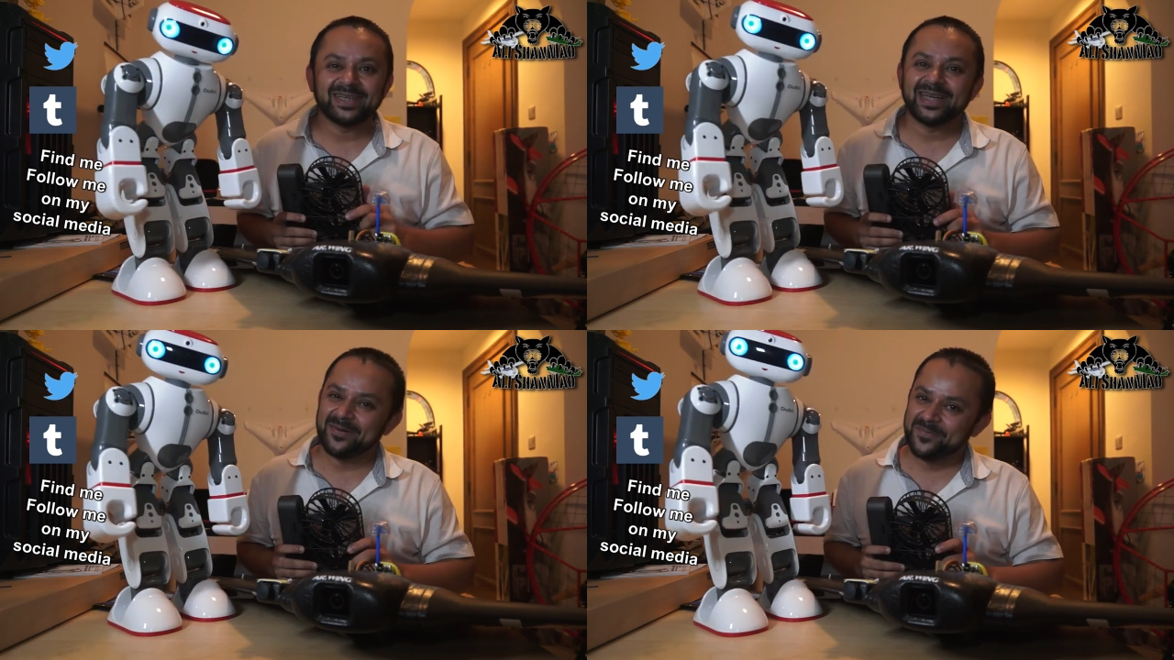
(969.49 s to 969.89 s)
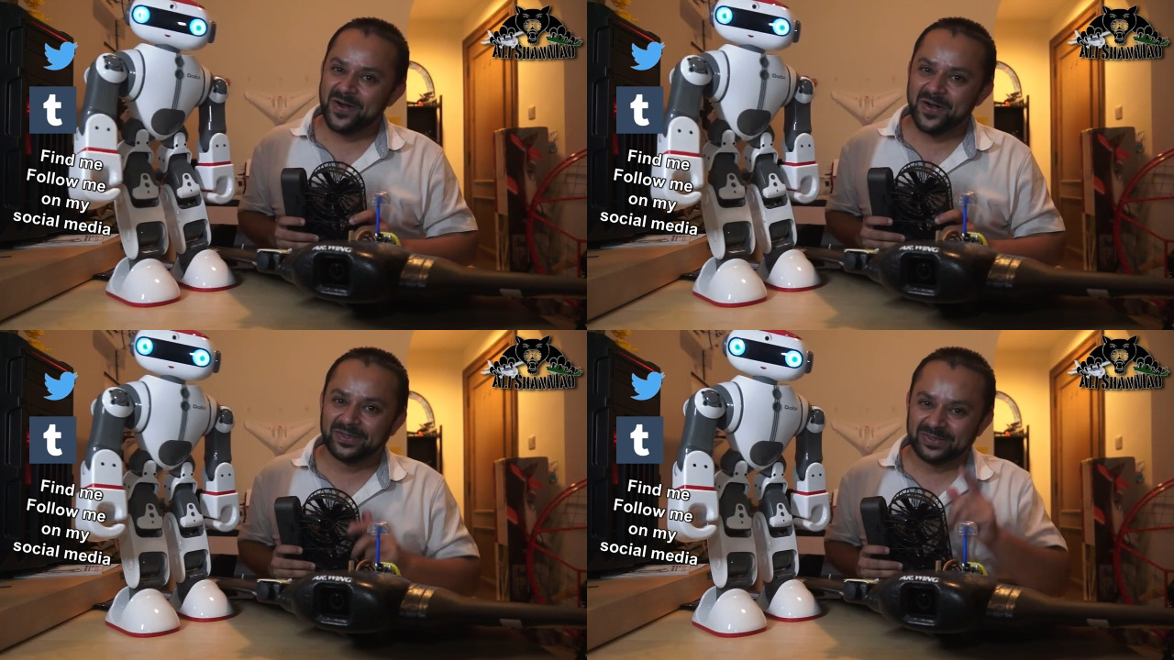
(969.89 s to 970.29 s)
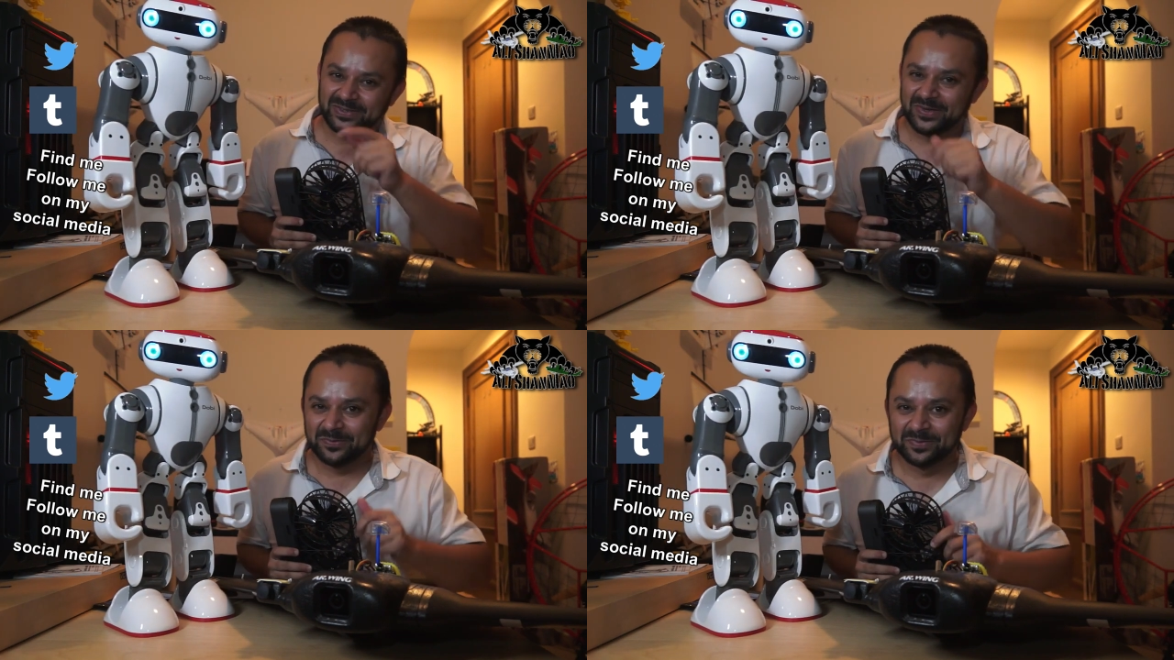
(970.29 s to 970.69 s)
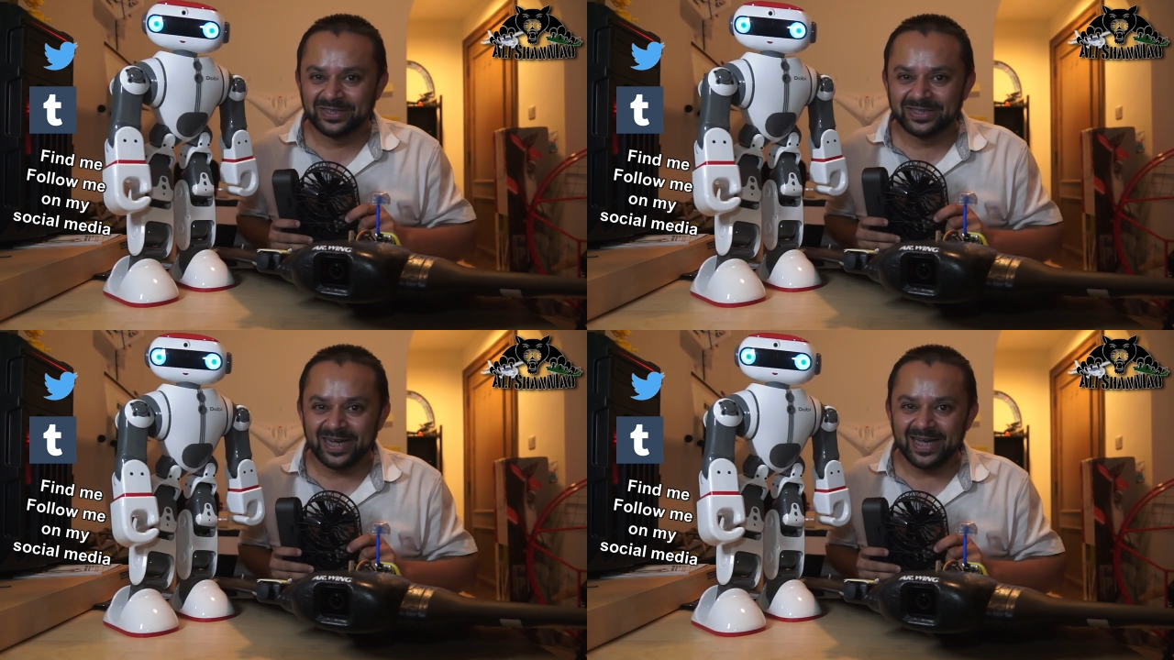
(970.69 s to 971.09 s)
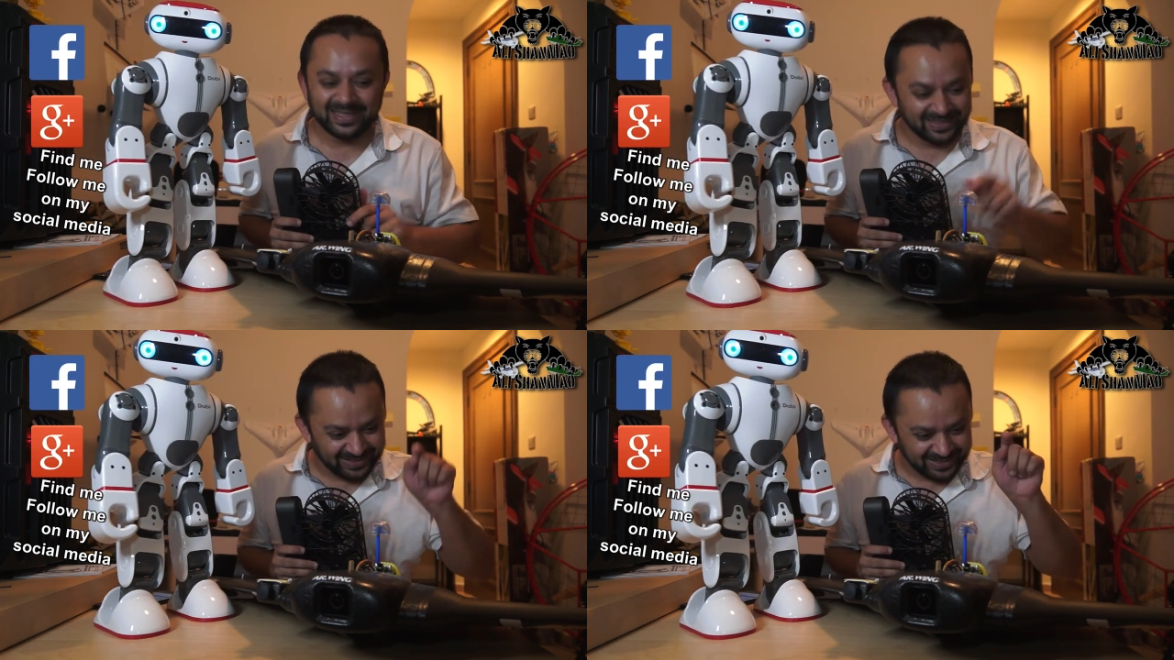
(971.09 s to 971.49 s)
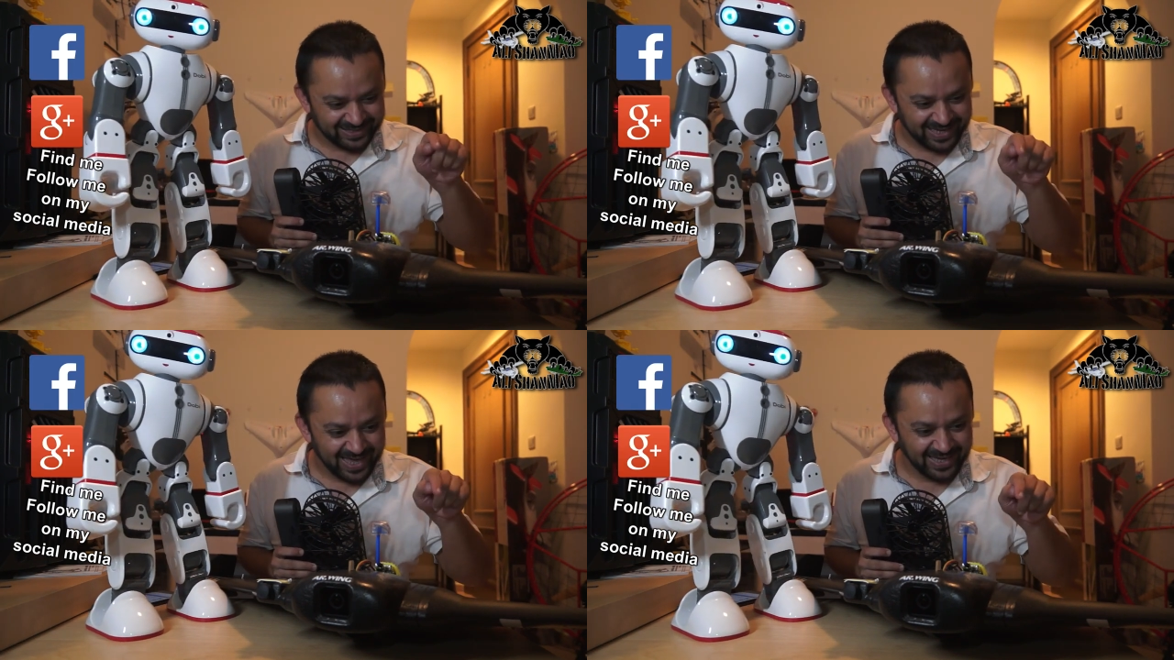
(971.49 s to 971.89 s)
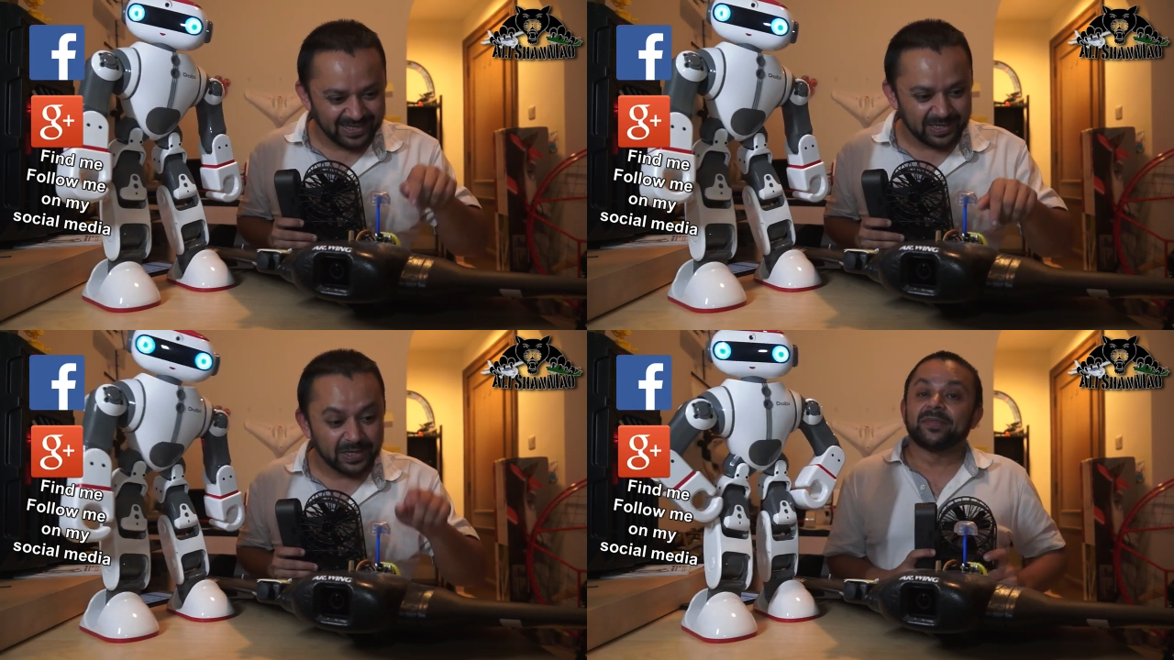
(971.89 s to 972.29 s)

Come on, don't be shy, just hit it.